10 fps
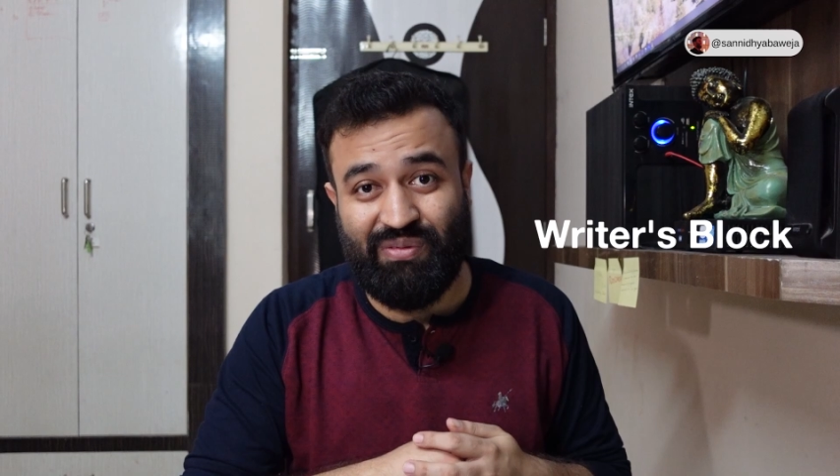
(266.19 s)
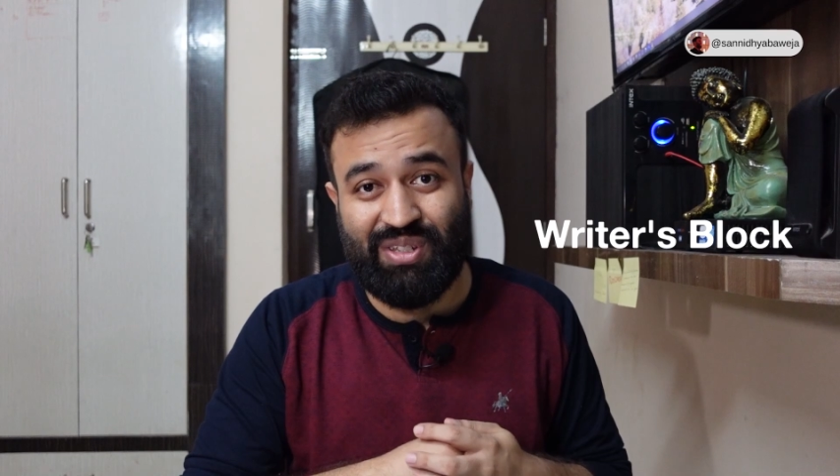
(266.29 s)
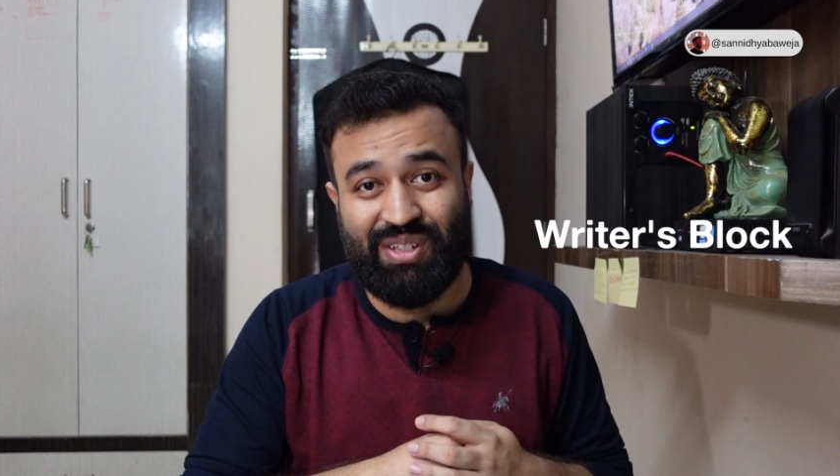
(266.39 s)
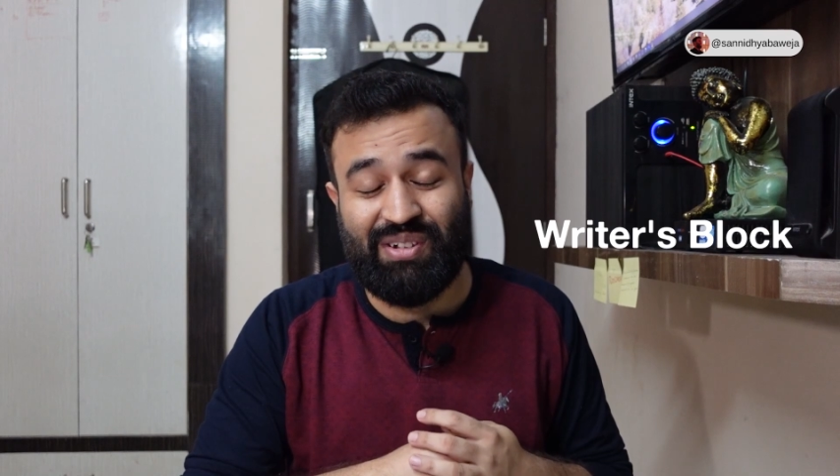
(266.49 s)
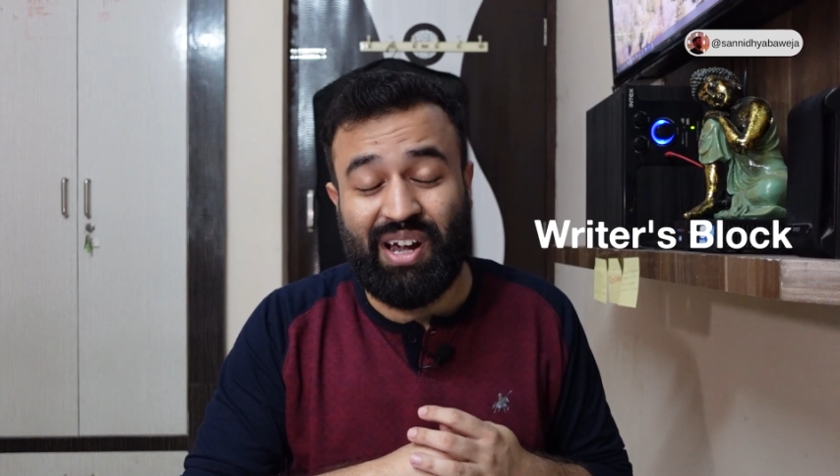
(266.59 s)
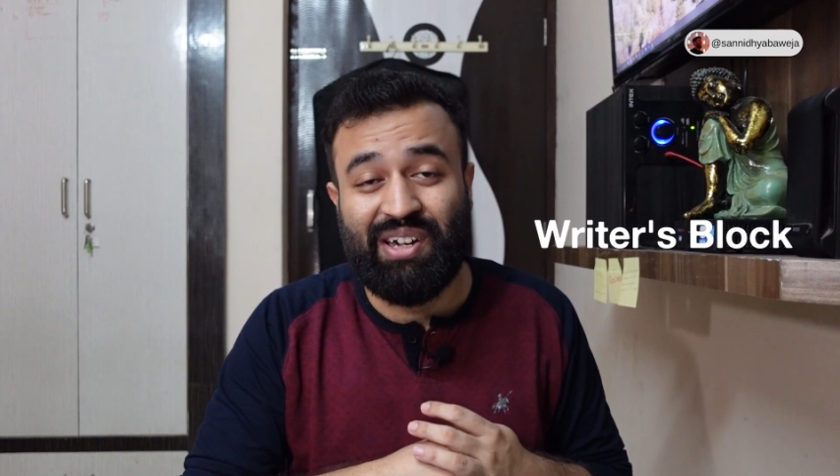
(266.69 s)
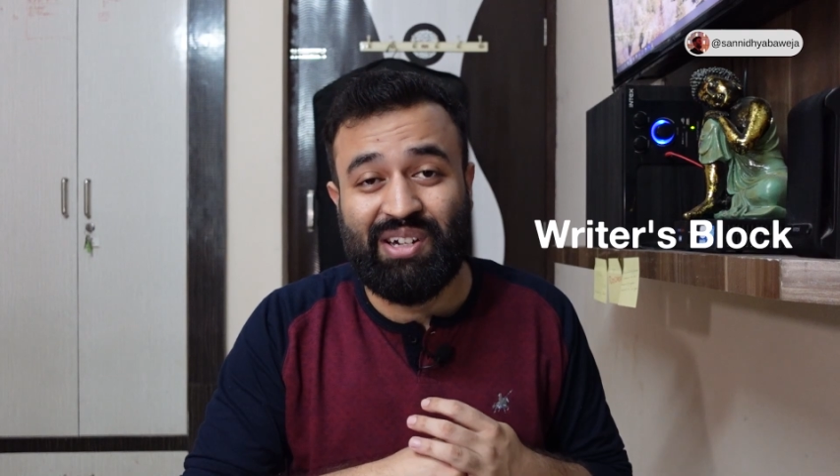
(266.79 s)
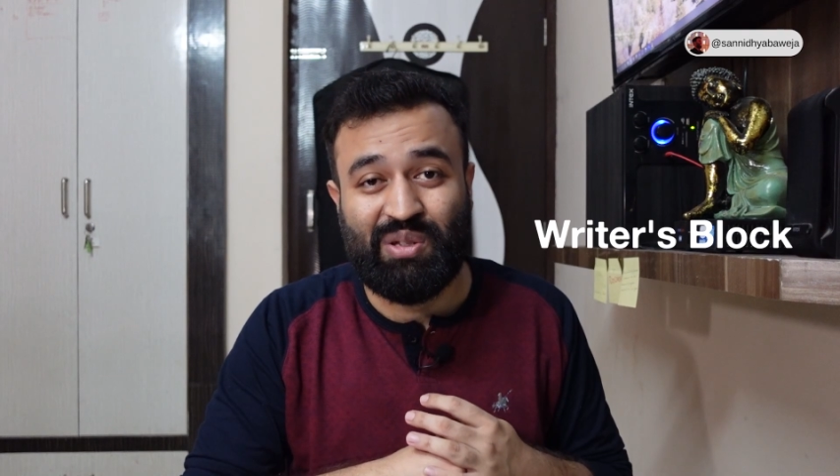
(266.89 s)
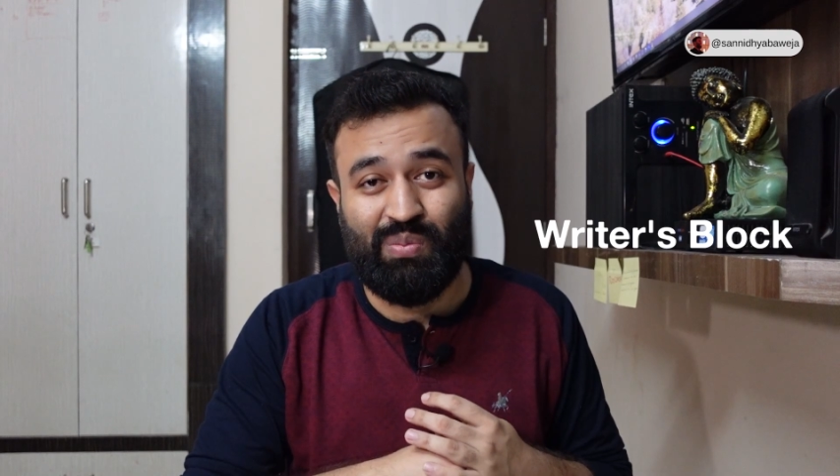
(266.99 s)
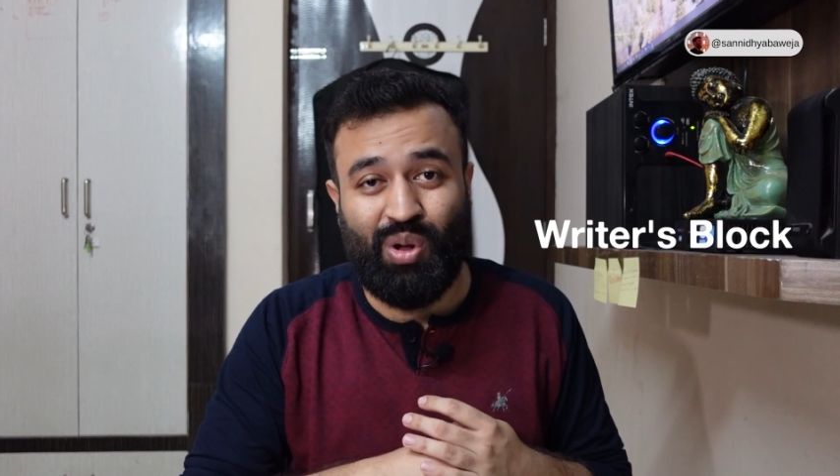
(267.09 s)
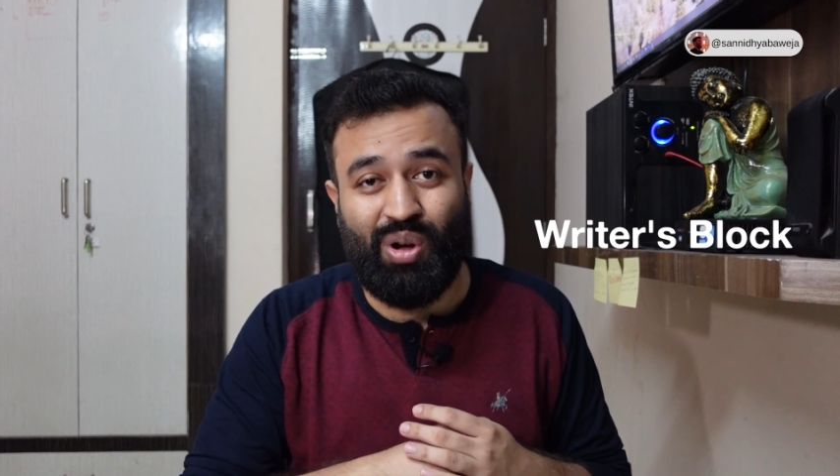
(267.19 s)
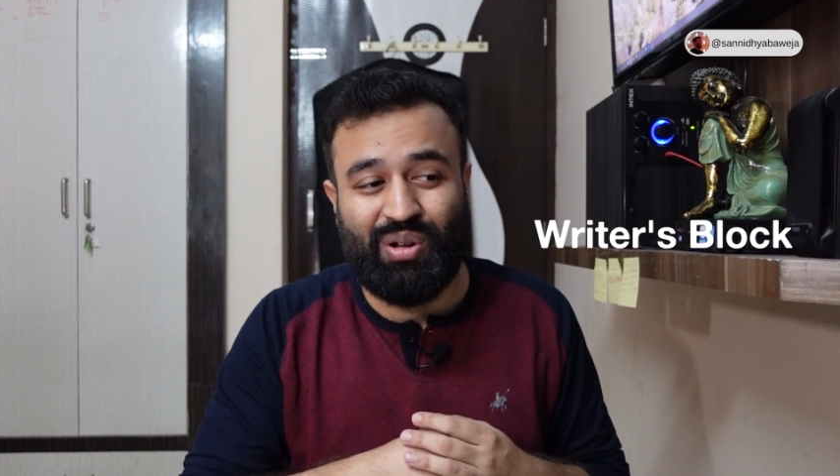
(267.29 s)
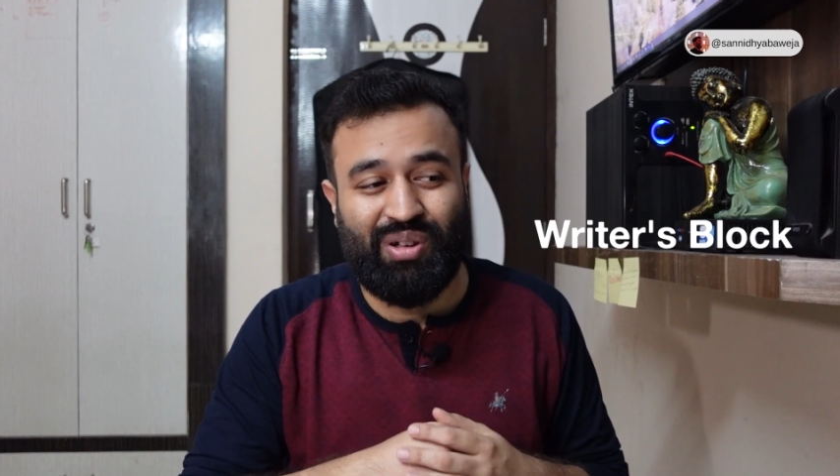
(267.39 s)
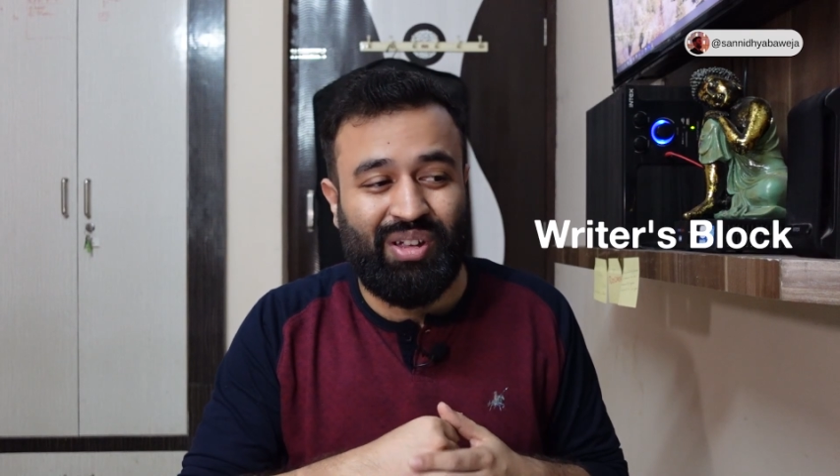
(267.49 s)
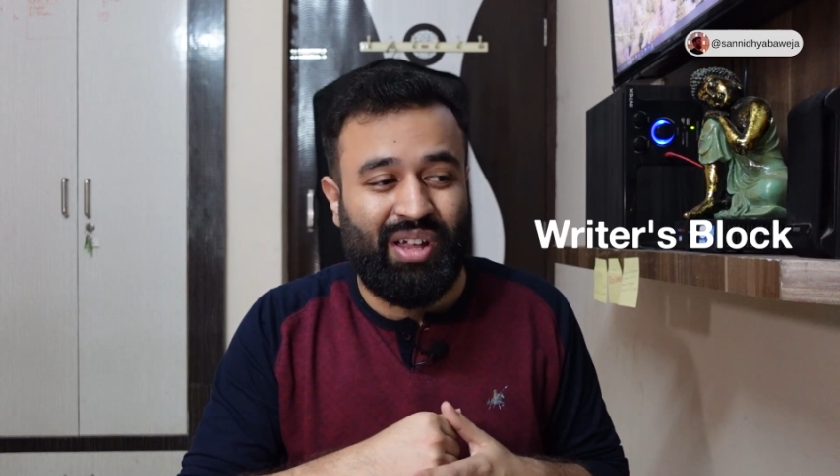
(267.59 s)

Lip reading: which is writer's block,